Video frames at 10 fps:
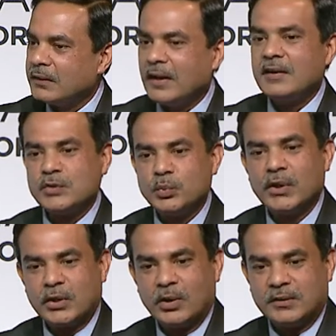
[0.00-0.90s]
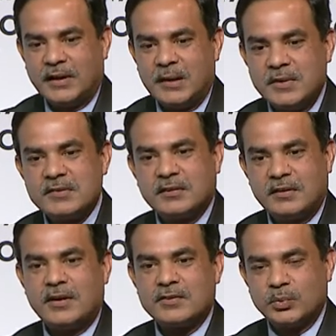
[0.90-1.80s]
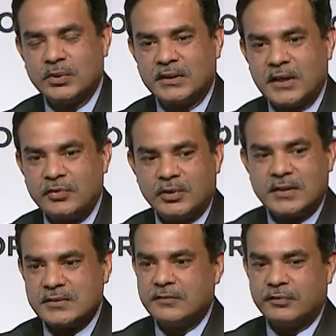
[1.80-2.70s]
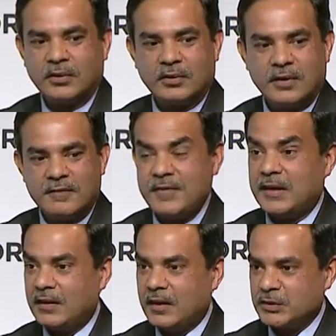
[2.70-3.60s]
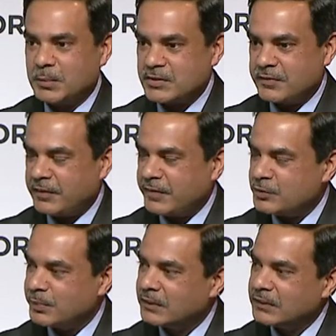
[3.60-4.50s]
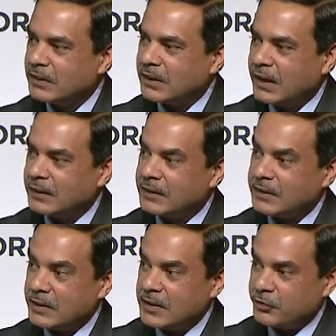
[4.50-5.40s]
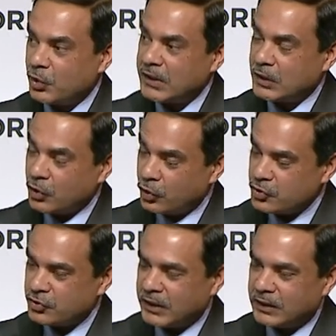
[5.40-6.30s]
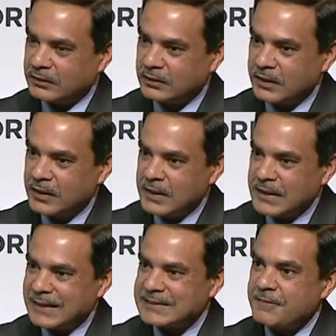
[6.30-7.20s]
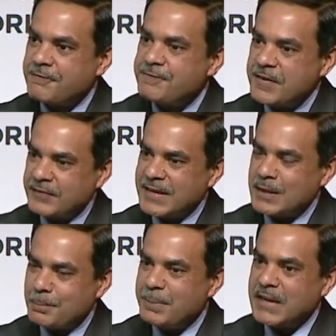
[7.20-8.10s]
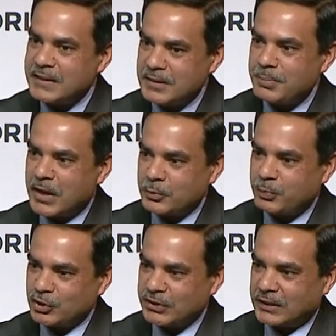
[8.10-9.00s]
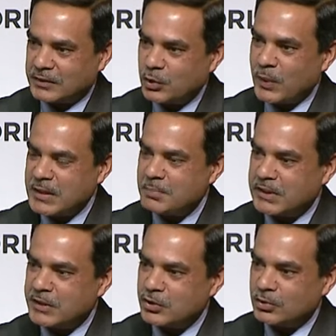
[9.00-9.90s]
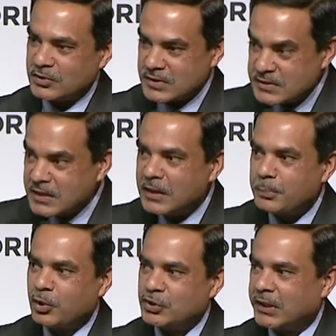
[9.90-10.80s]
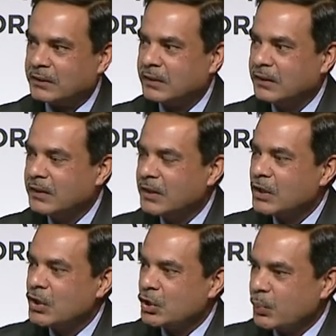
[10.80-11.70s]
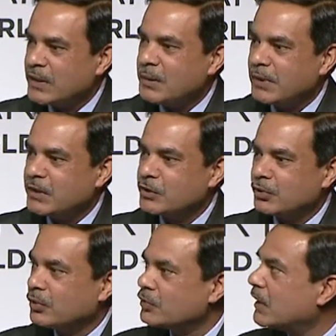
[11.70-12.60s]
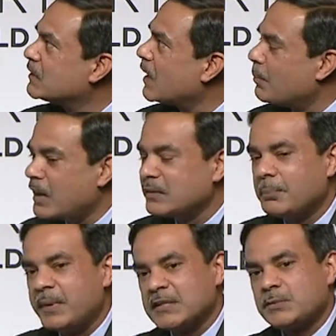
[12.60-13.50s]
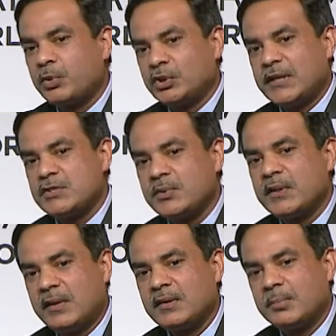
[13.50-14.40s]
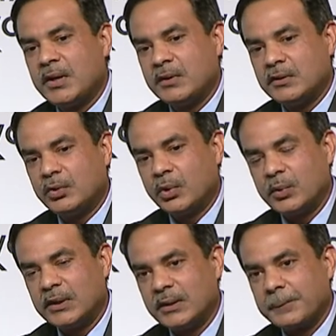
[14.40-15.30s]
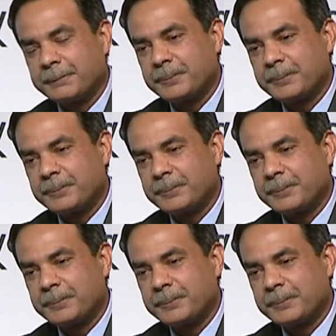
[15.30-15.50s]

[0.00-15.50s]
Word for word: that doesn't work all the time. It certainly doesn't work if you're asking for very large amounts of investment. And if you look at Crossrail, that's a £15 billion project, 20 billion euros, a single project, 20 billion euros. It's among the biggest projects you can think about in the whole world.